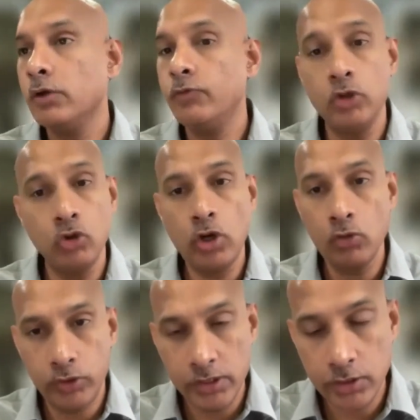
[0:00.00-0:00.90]
We know how
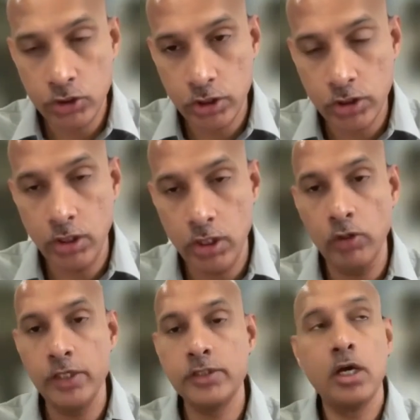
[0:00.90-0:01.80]
things are changing around
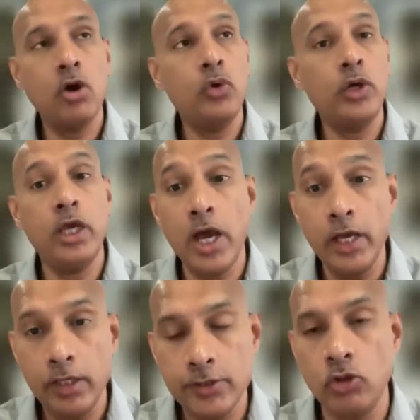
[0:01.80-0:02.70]
us, how AI
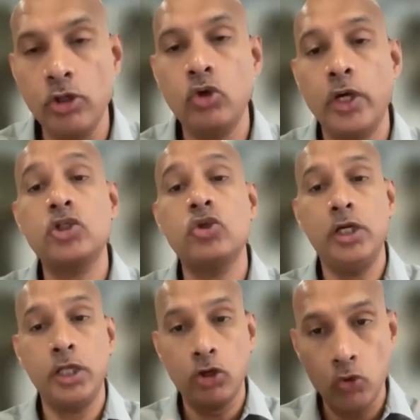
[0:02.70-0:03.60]
is going to actually
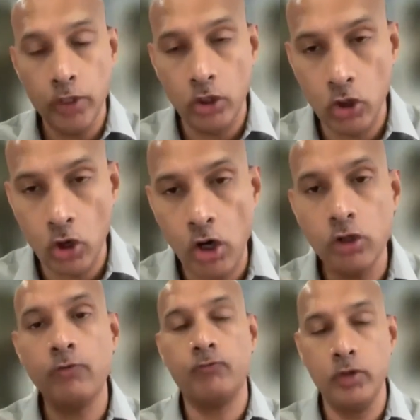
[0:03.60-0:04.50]
take over a lot
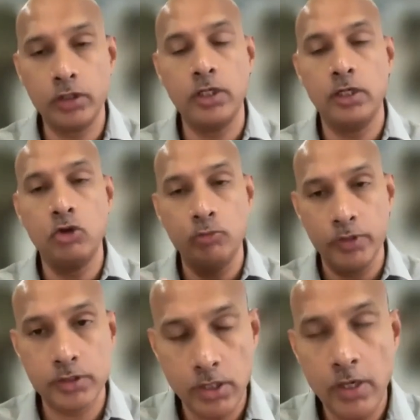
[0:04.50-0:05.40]
of work that
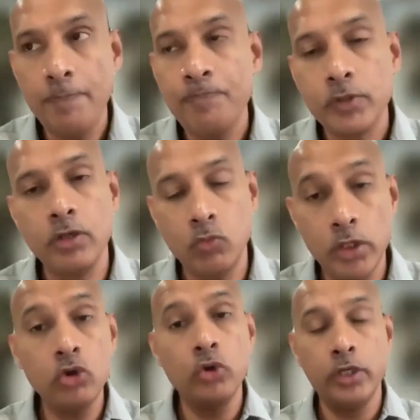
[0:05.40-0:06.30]
humans were
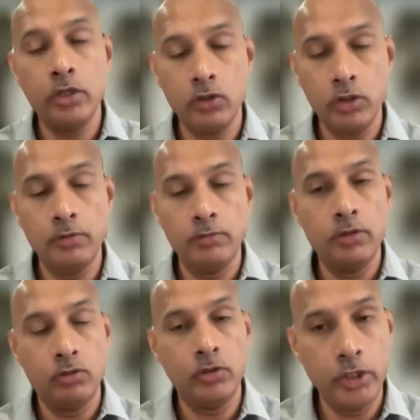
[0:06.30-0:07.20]
doing on a
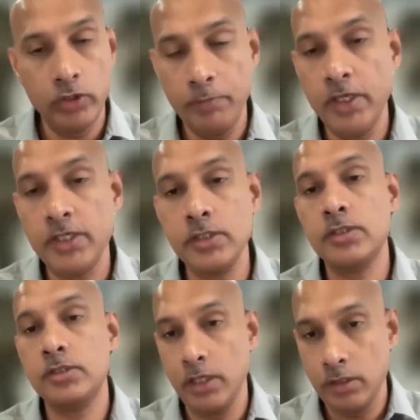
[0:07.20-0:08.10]
day-to-day
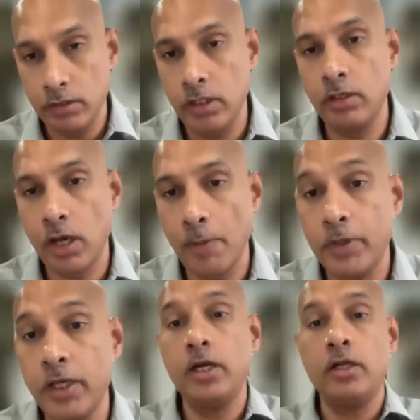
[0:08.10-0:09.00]
basis, and then
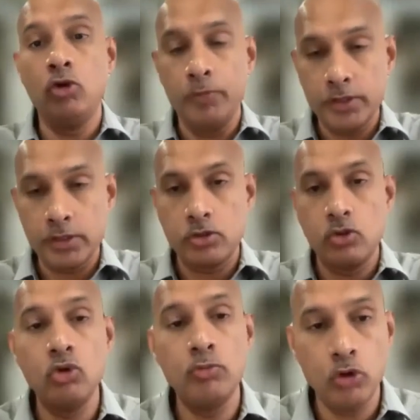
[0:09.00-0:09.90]
upgrade humans to
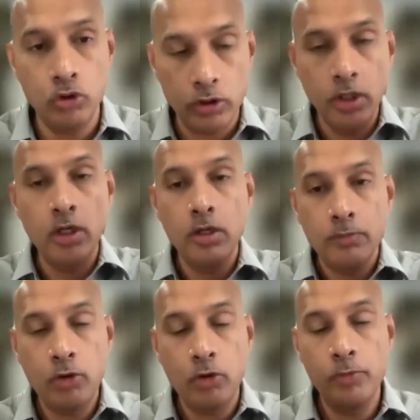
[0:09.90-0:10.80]
do more
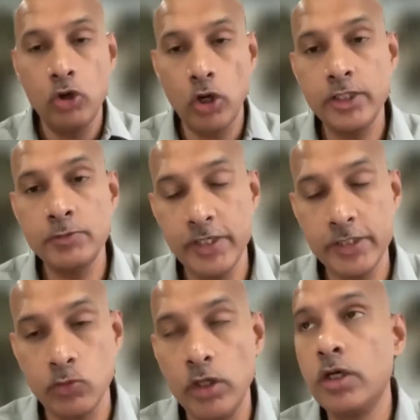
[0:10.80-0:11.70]
probably knowledge-based
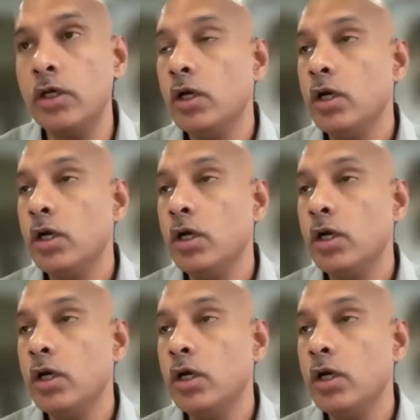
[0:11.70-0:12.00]
work.